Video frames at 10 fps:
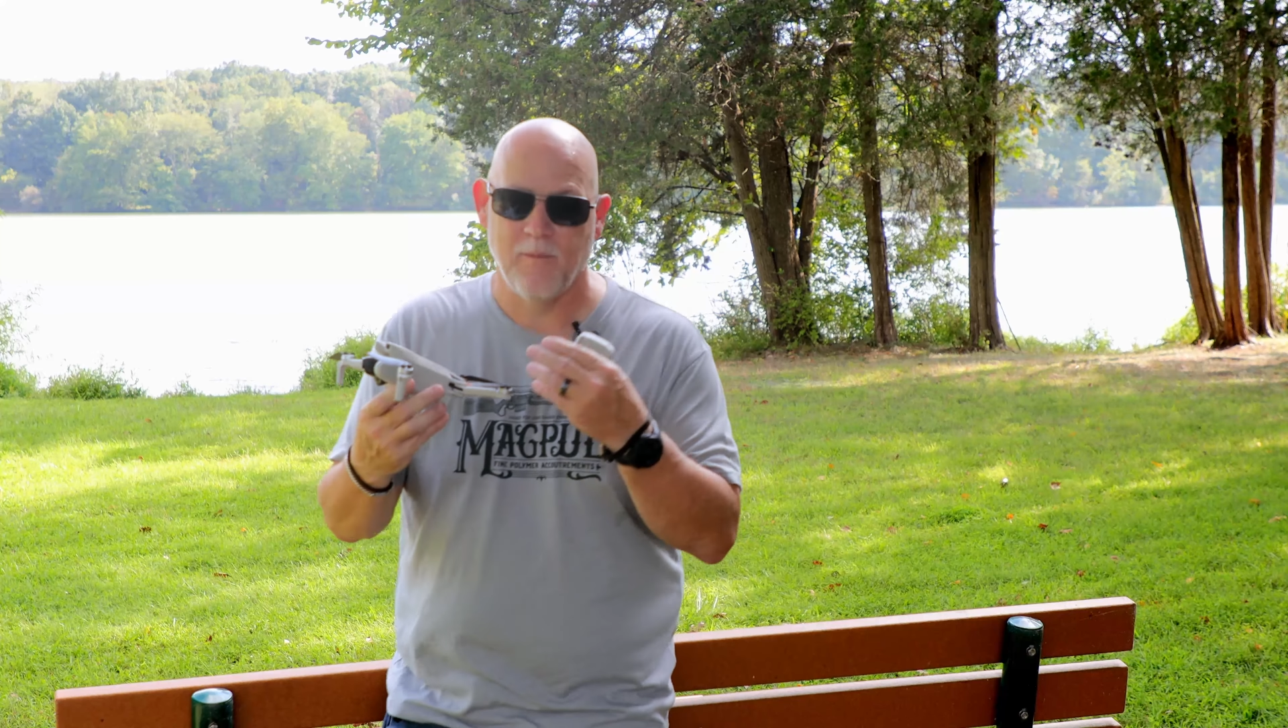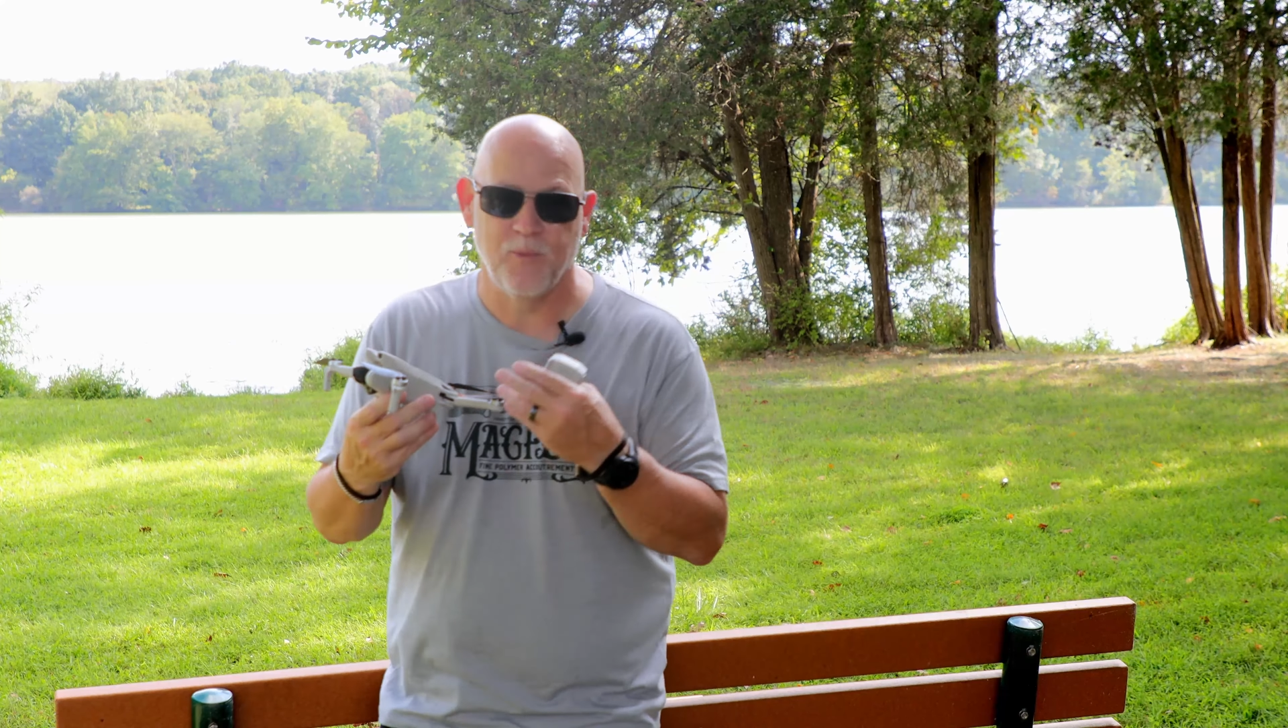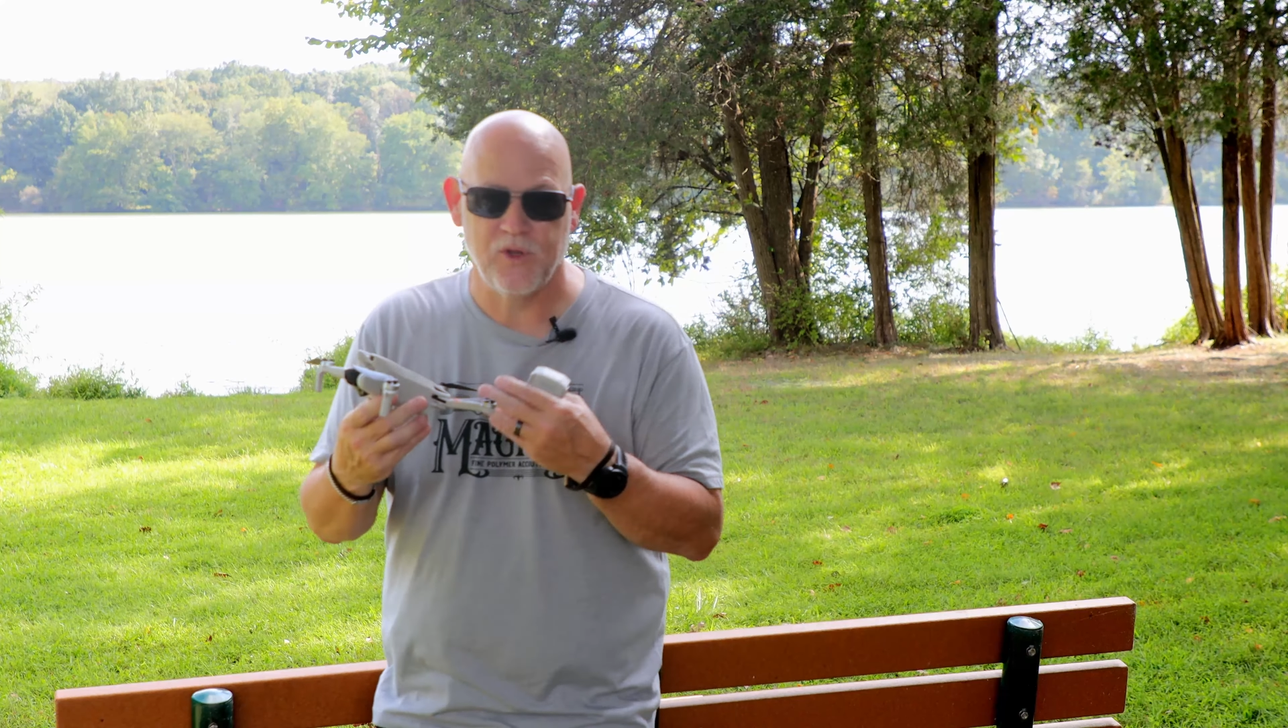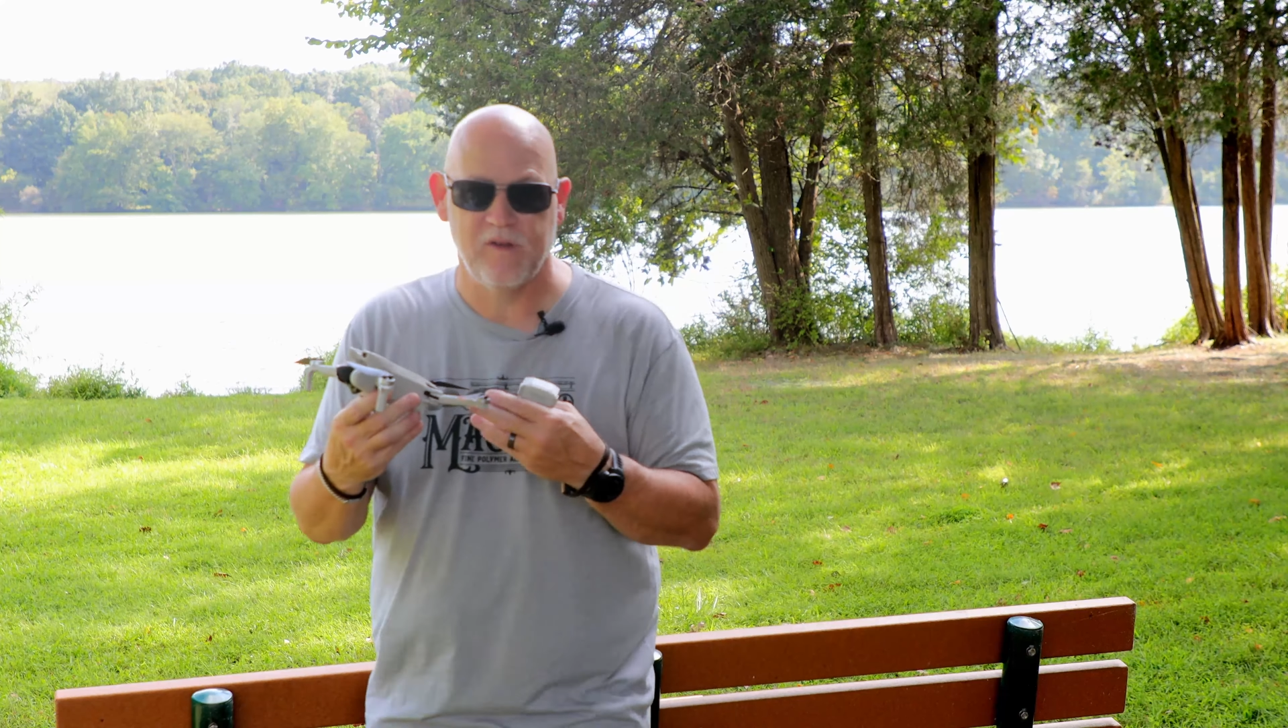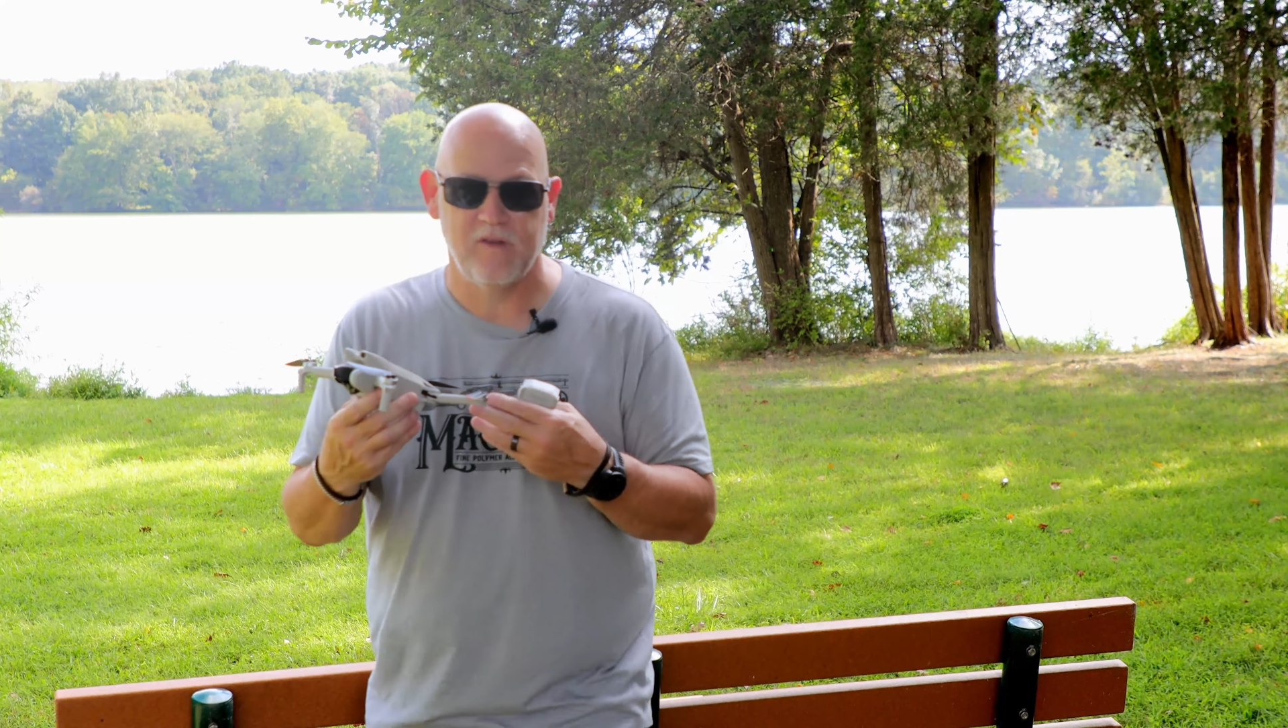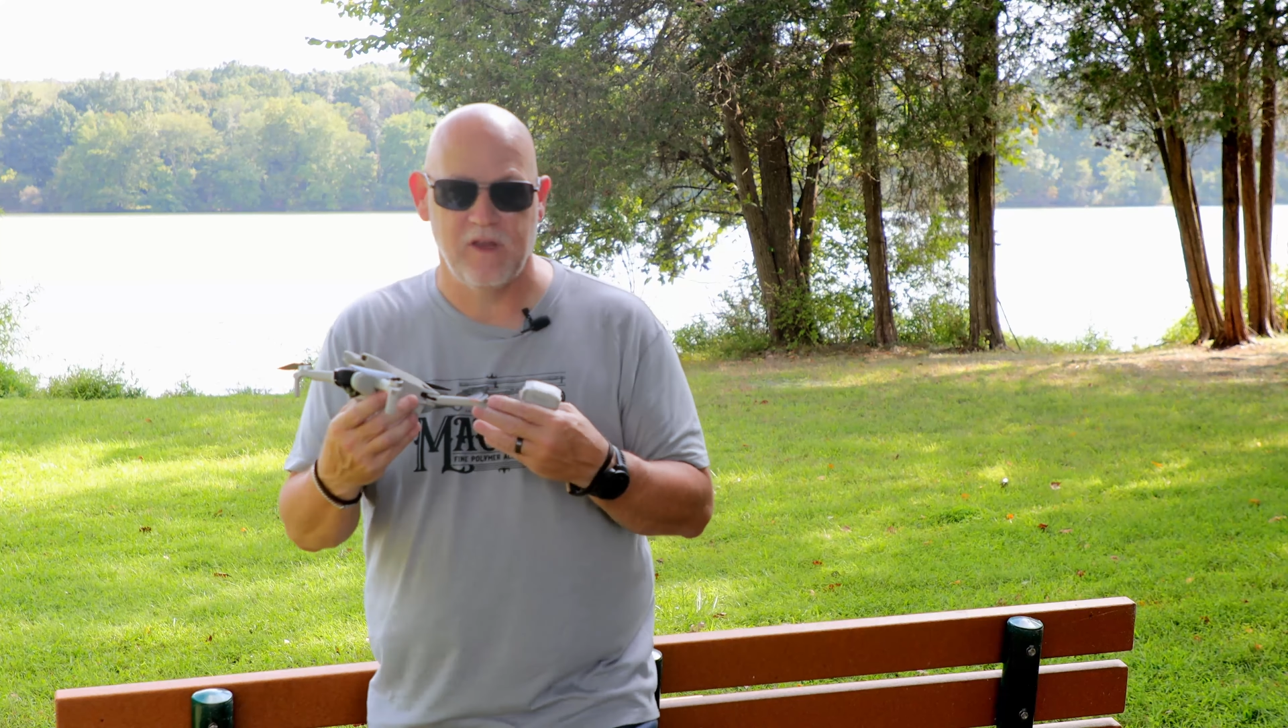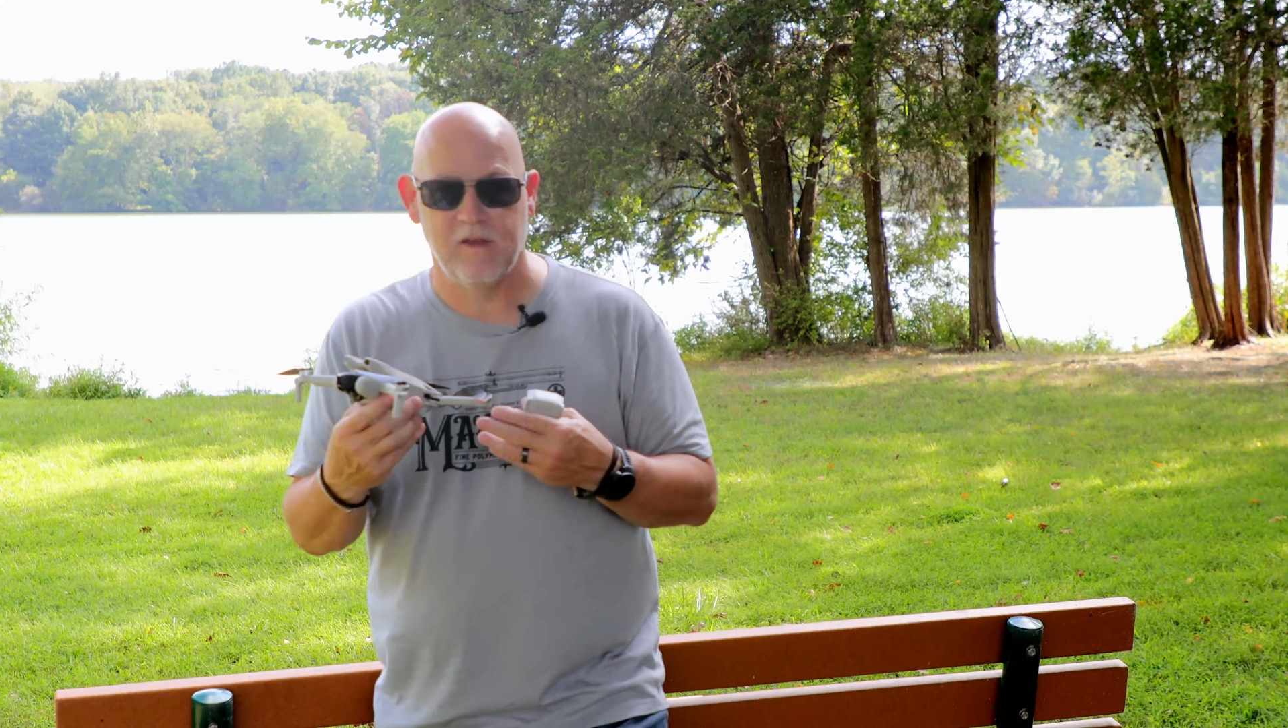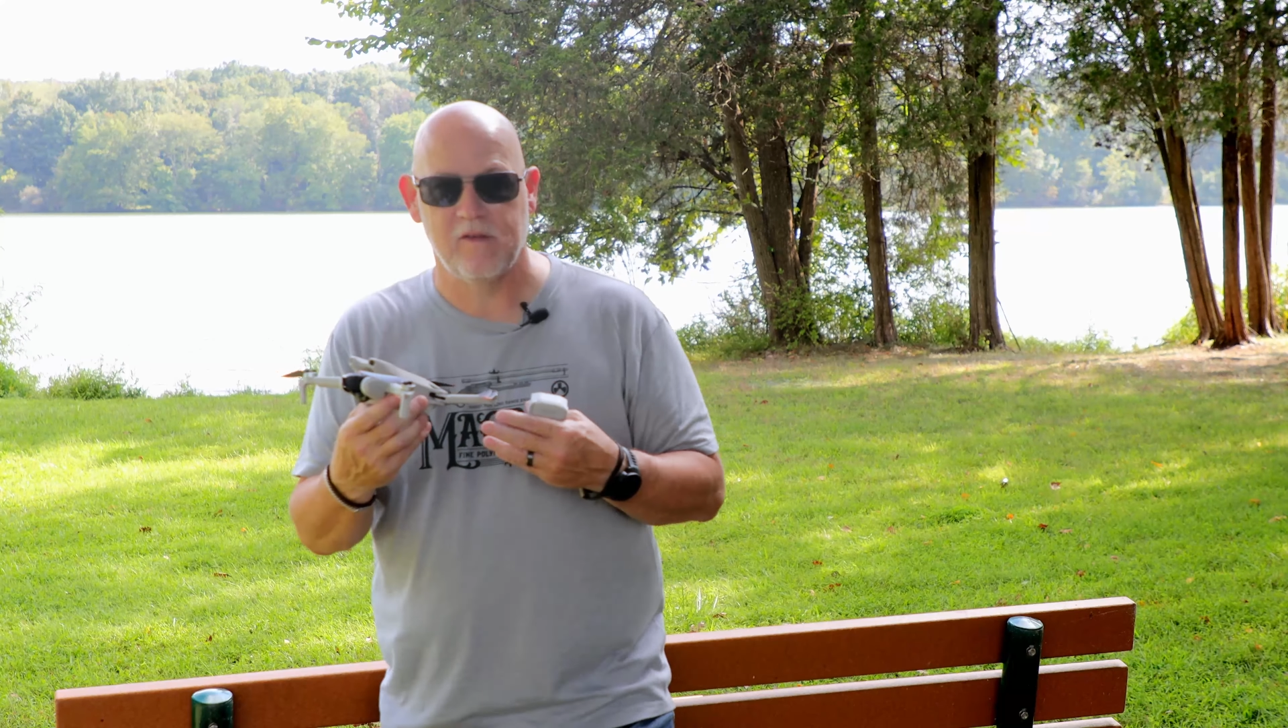put this thing in